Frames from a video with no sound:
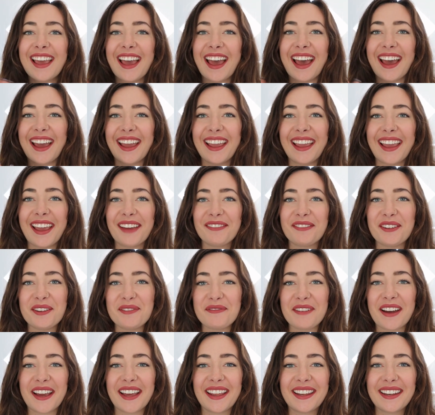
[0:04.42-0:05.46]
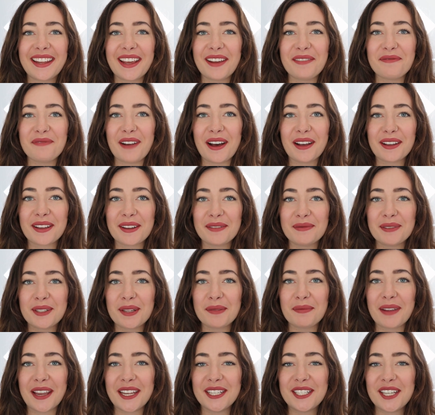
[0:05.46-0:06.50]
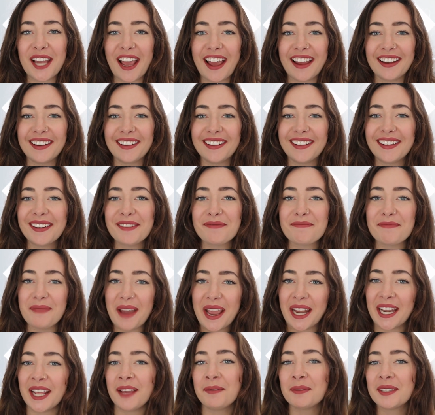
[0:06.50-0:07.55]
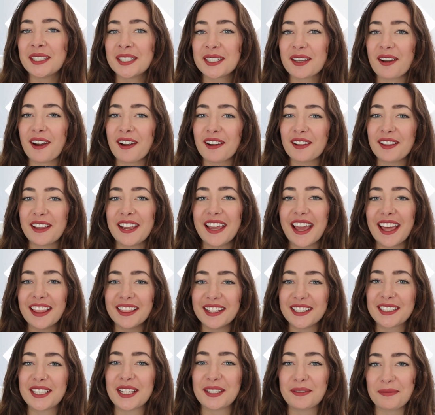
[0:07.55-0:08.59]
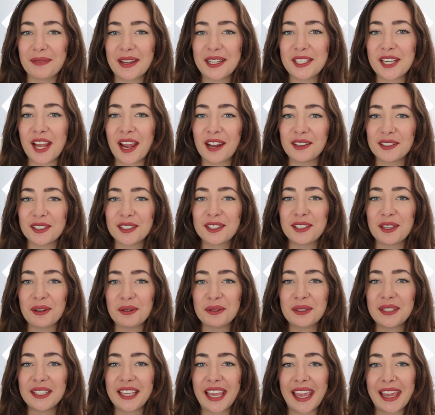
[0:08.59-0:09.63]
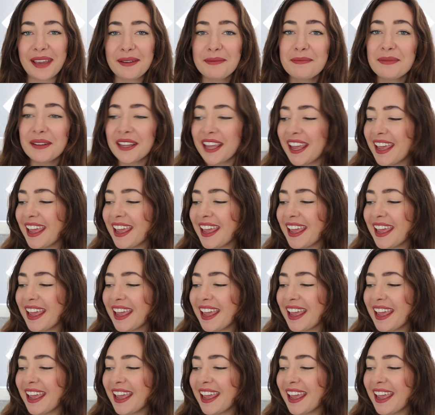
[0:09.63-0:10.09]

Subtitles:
Hi everyone and welcome to my channel. My name is Carly and this is my channel Soulscape.